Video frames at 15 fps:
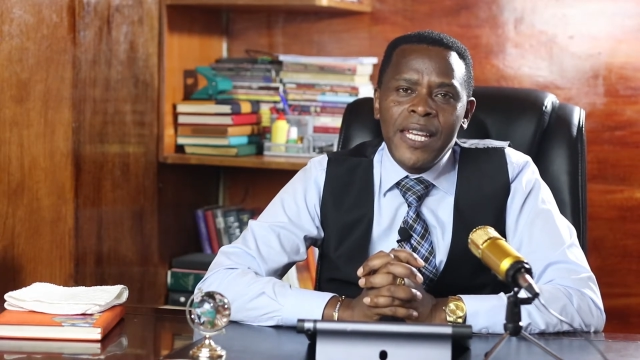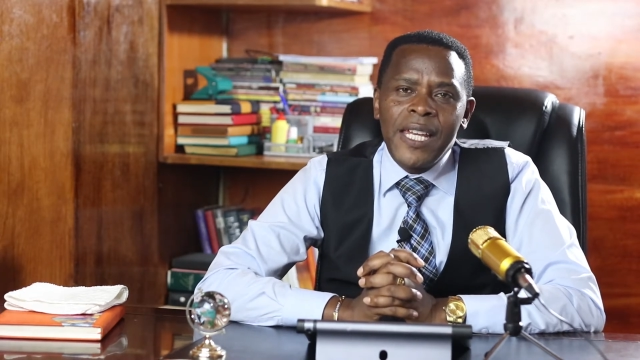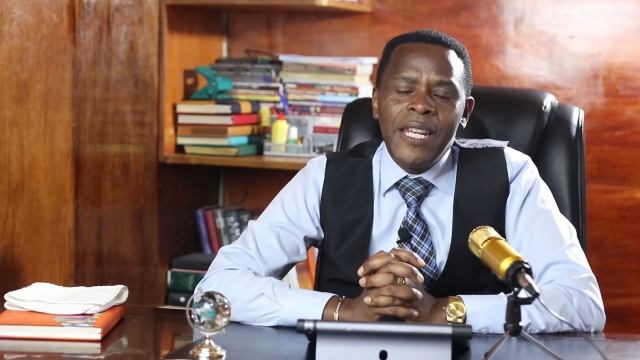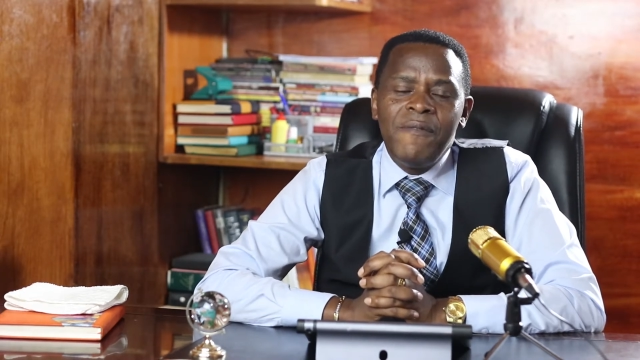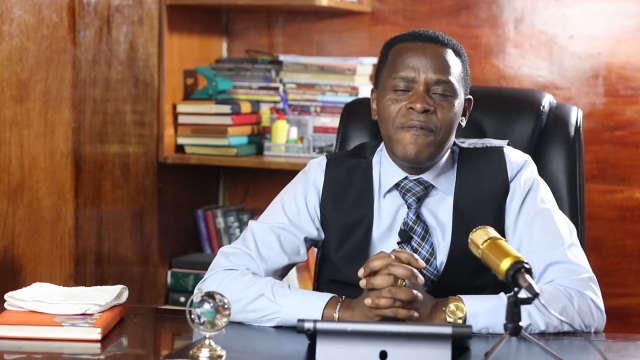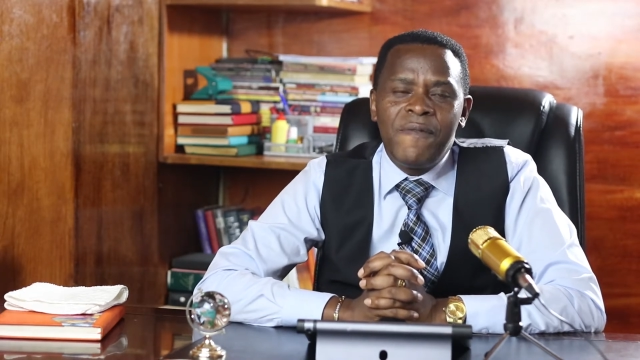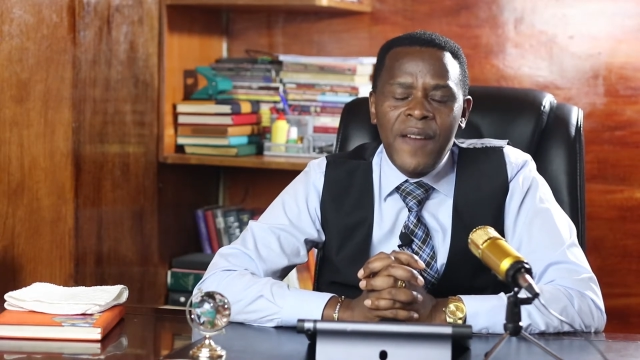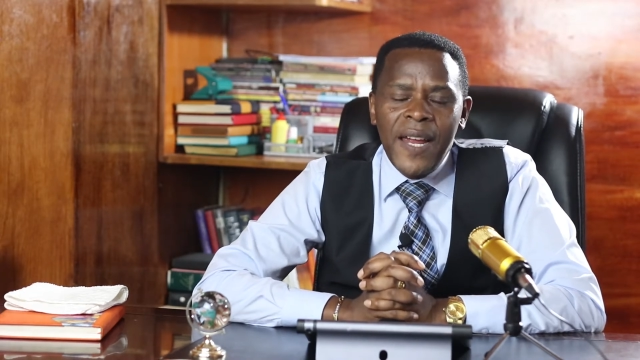
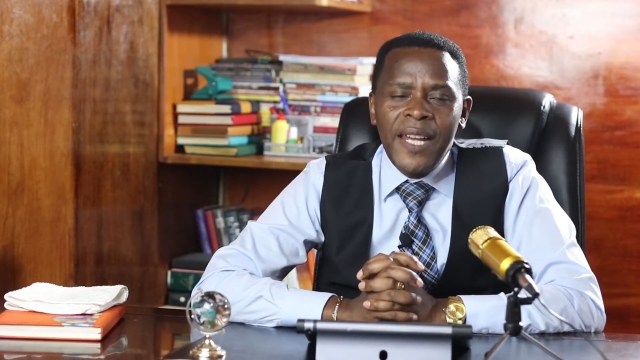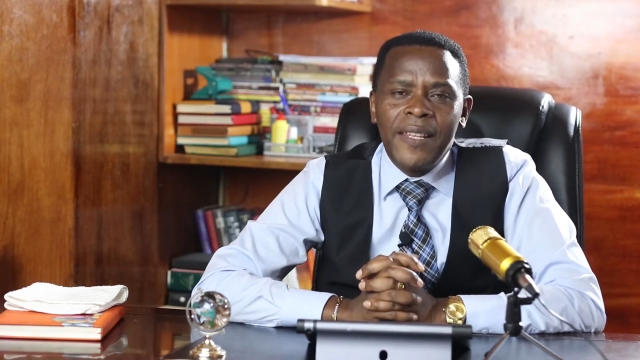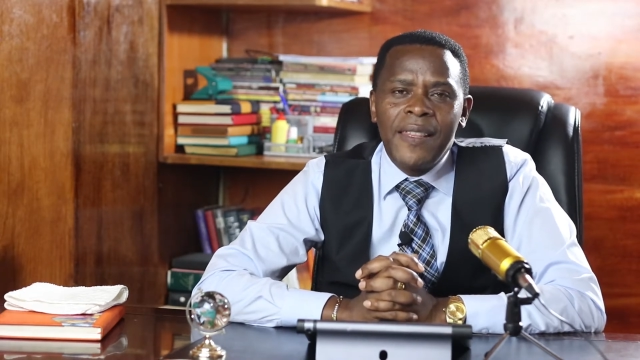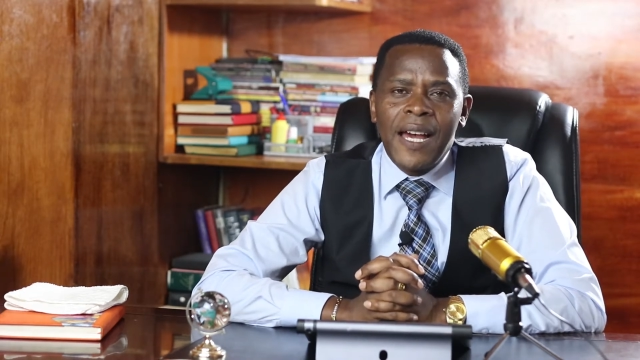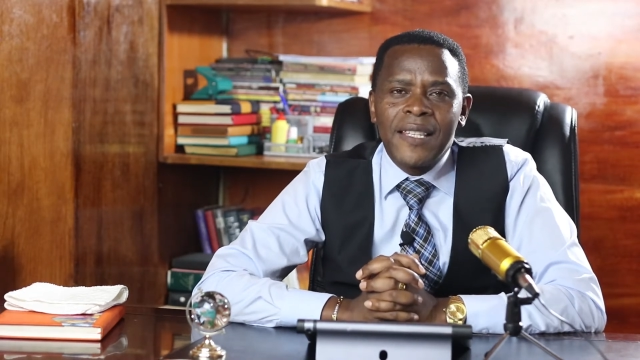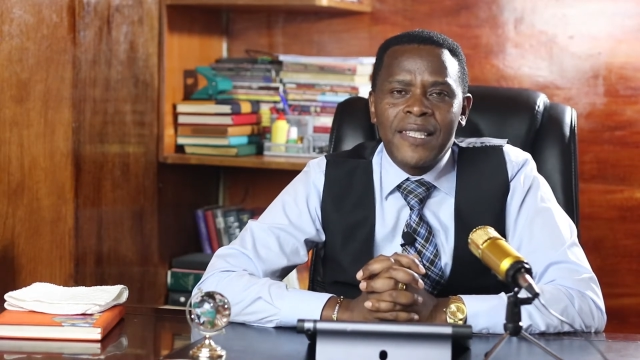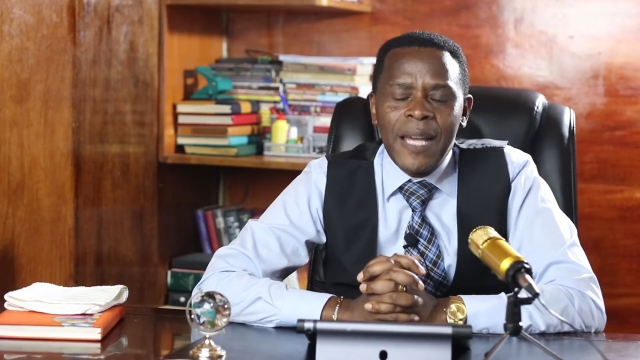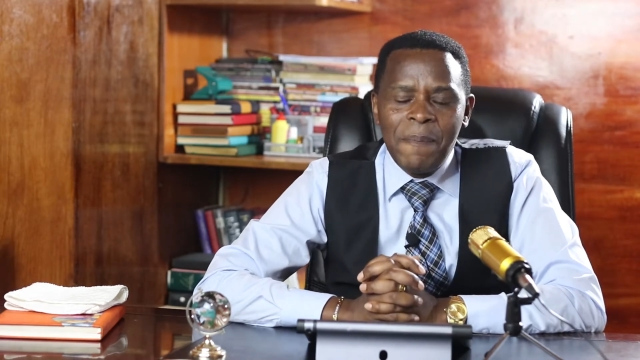in
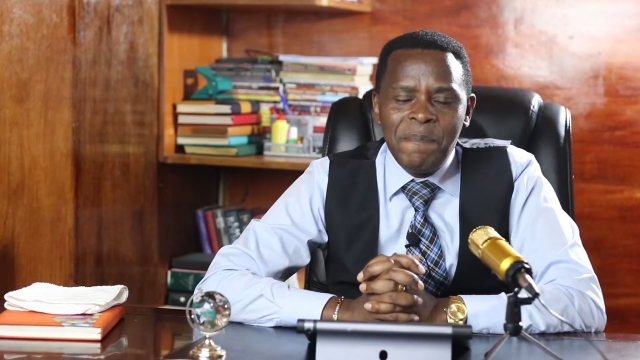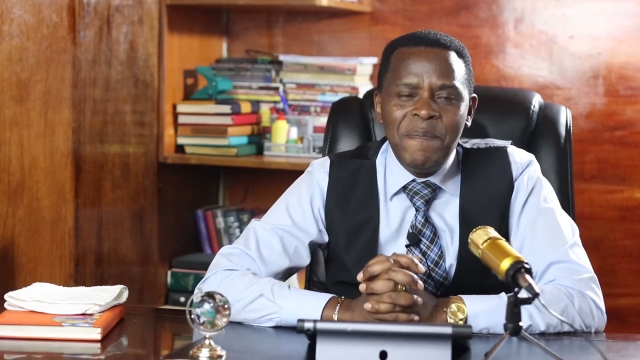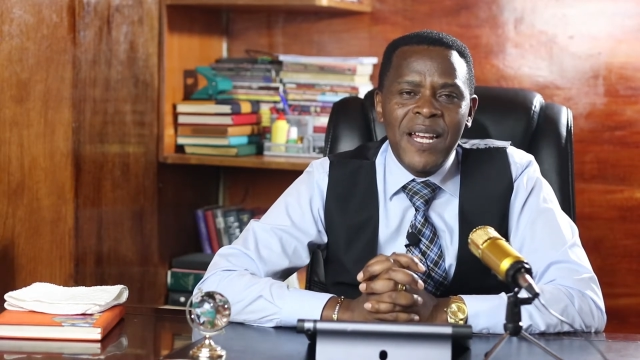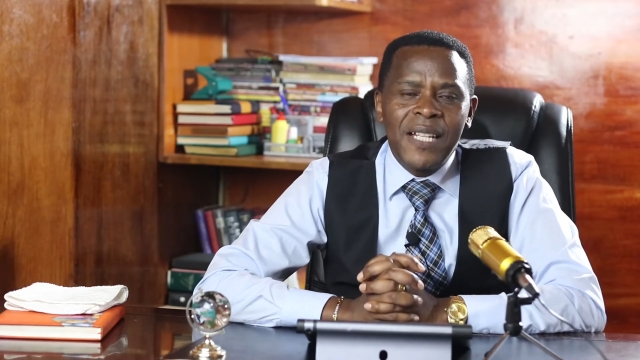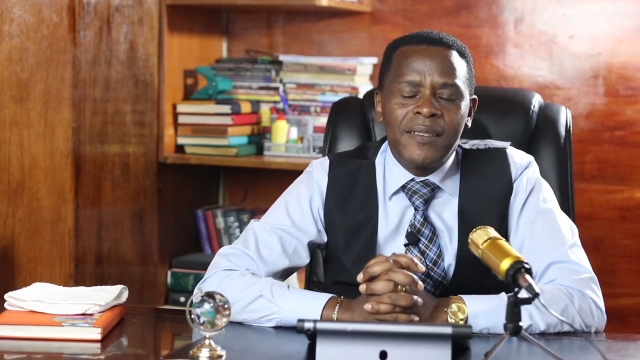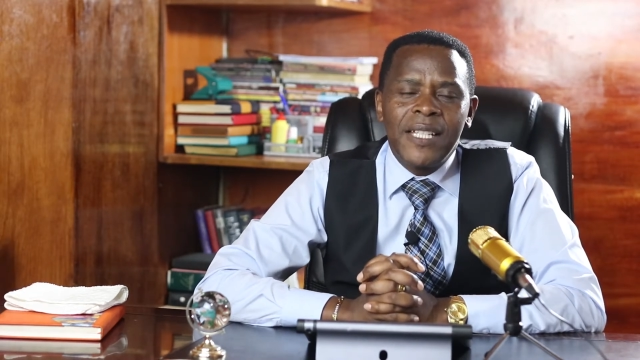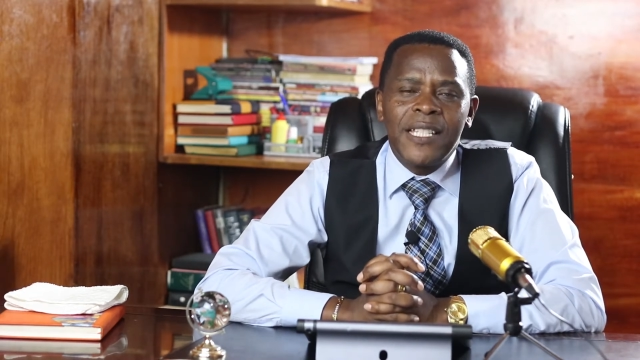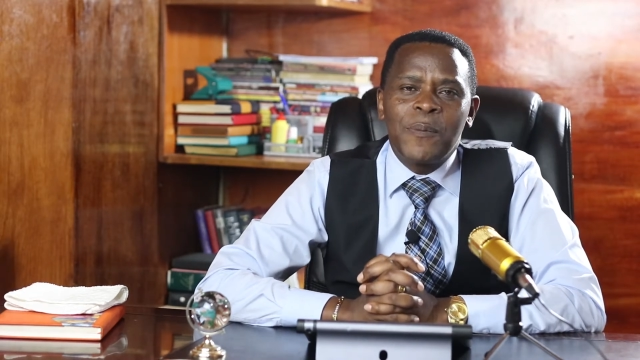faith as I
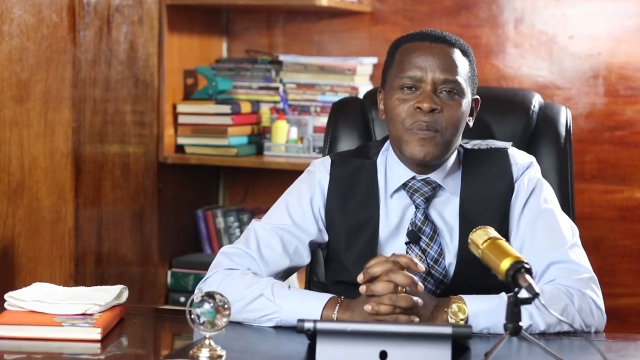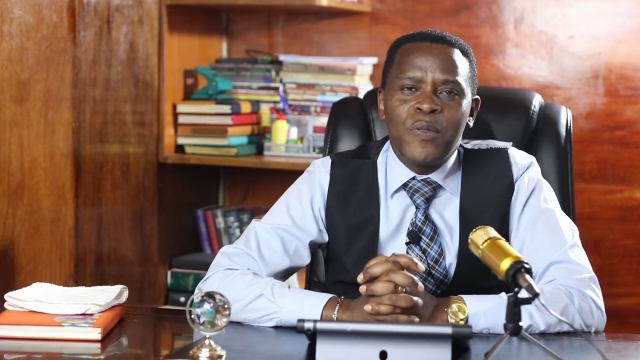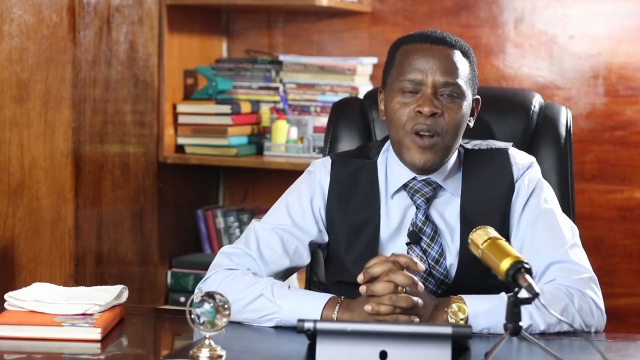make these